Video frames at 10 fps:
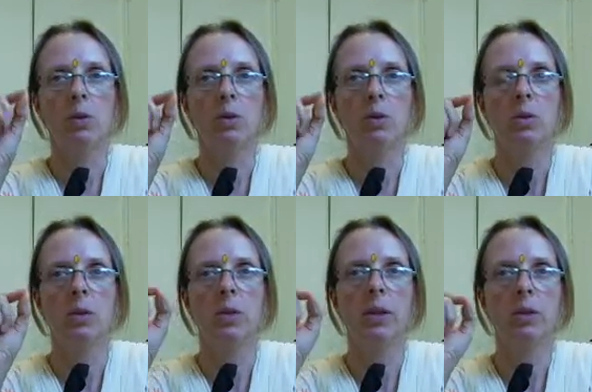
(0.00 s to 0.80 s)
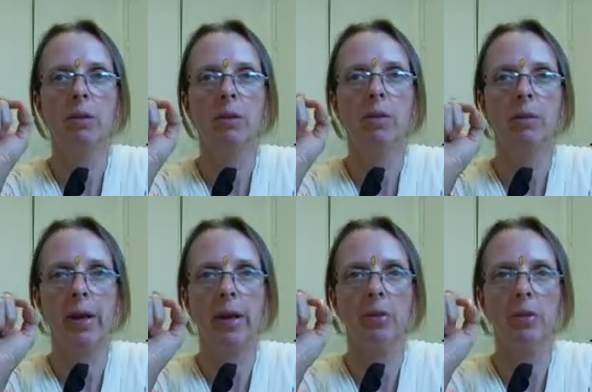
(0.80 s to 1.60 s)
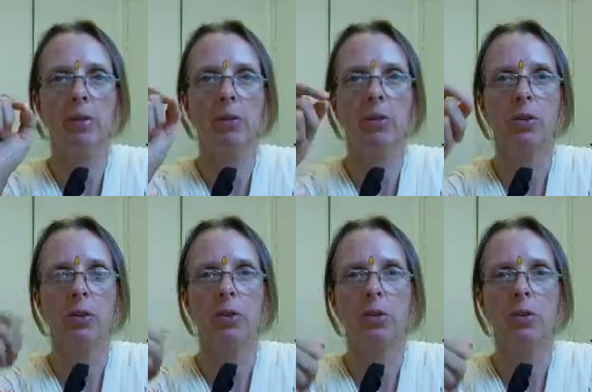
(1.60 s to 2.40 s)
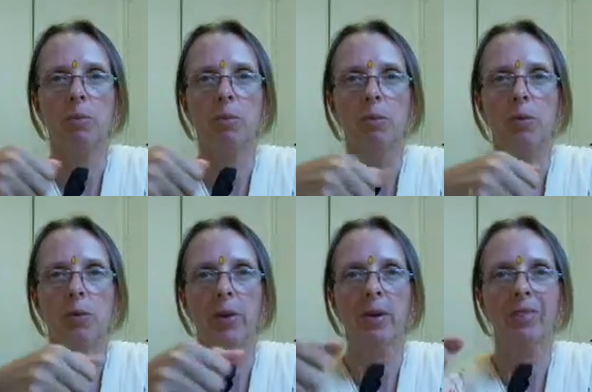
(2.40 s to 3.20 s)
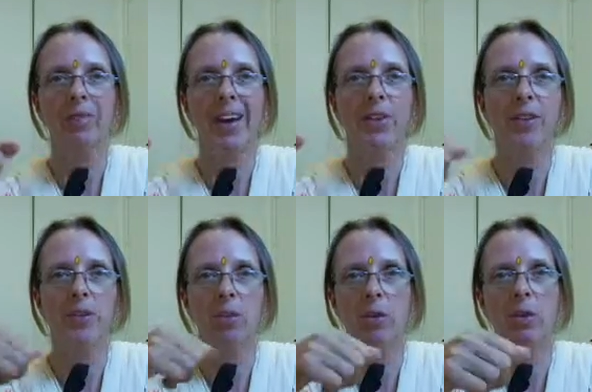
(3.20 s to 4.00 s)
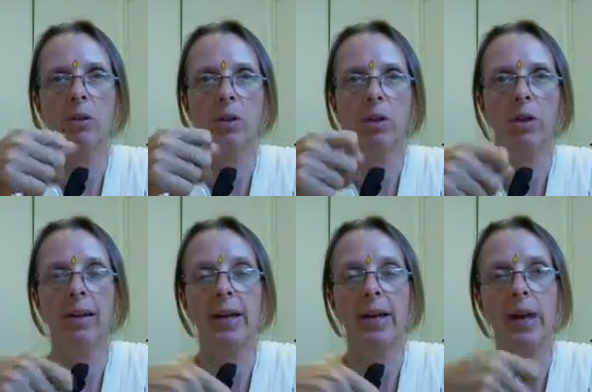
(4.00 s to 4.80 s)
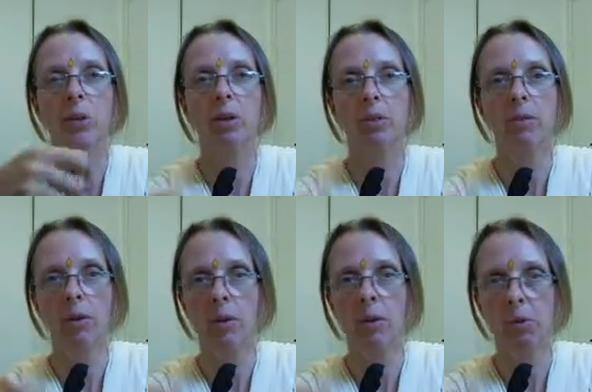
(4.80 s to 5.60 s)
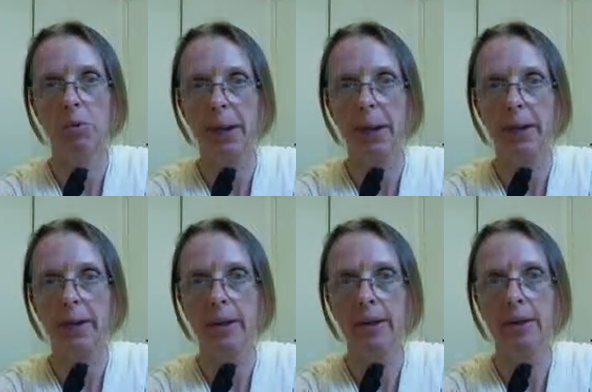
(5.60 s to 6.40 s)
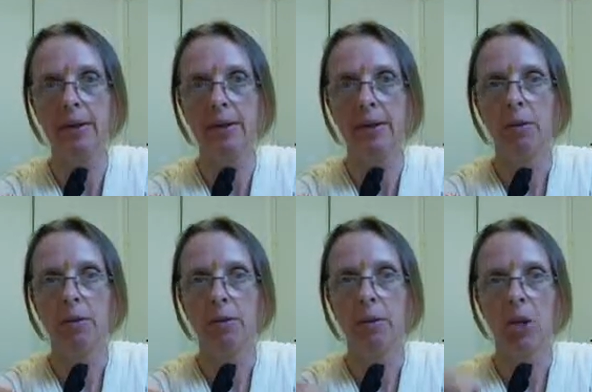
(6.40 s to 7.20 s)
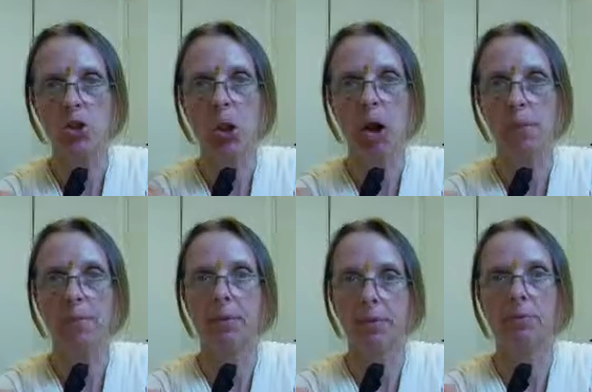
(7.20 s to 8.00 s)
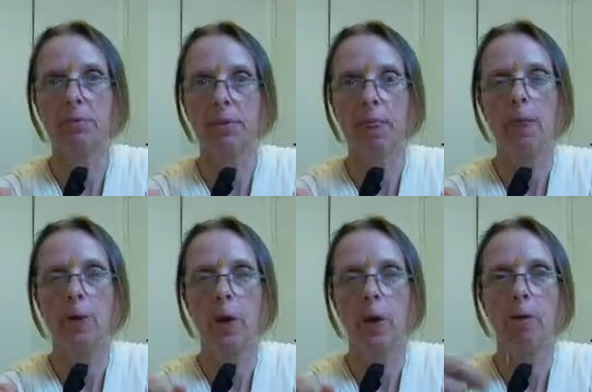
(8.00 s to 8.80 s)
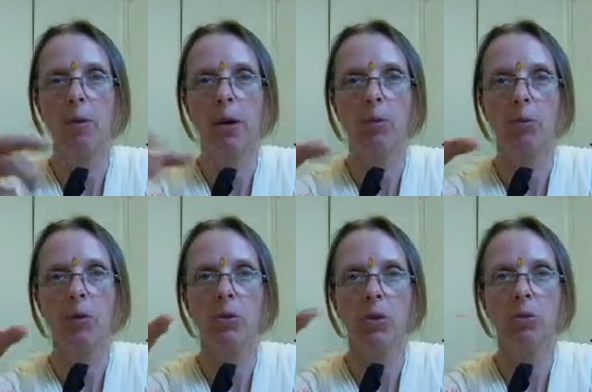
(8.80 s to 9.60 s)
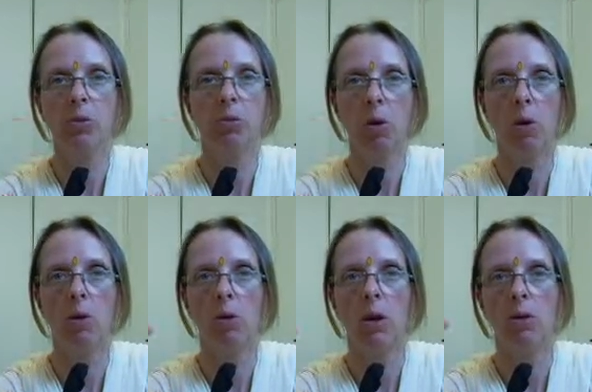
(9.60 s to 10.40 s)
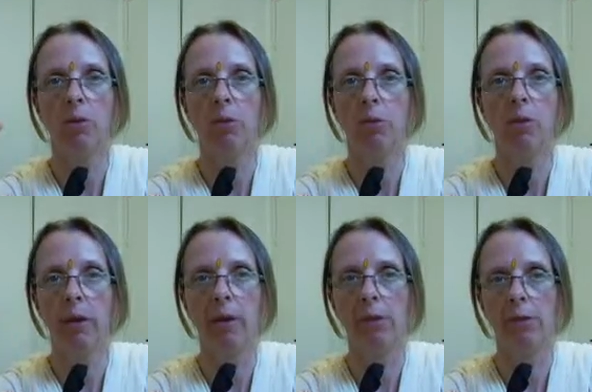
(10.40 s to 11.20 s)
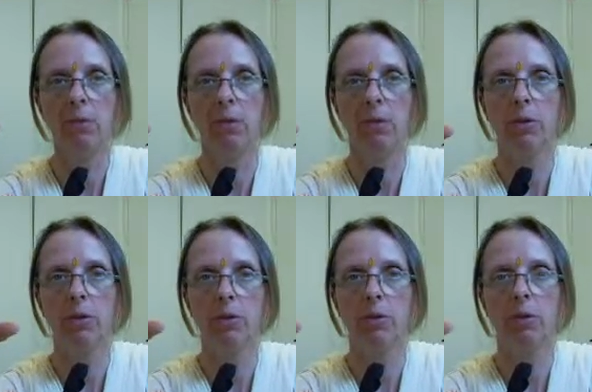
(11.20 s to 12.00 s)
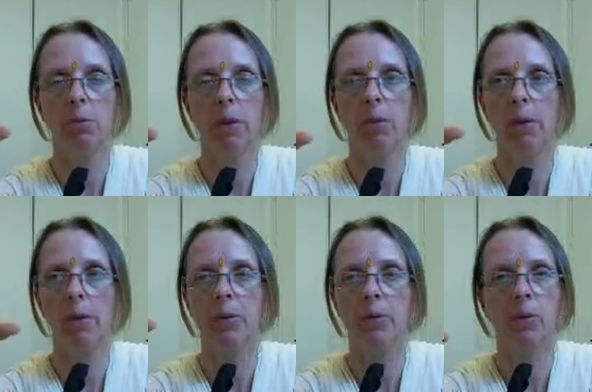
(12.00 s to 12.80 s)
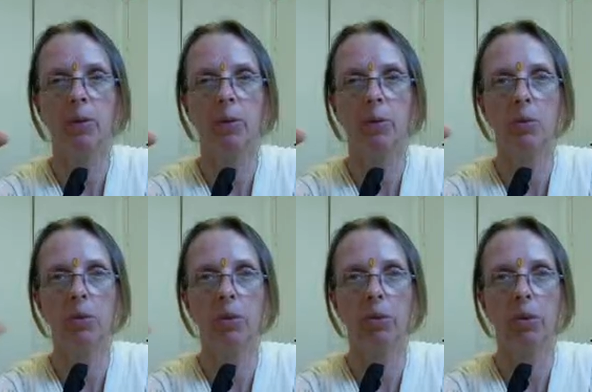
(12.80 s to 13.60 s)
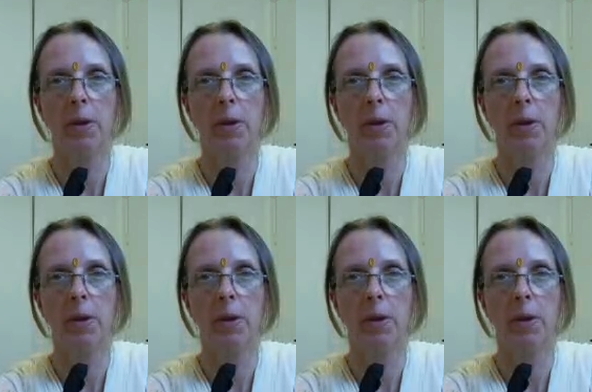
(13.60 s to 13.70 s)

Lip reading: somebody developed vouchers so that people traded vouchers with each other. Like, I will give you some bread from my shop. Okay, the voucher was good for a loaf of bread or 2 loaves of bread or how much ever it was worth.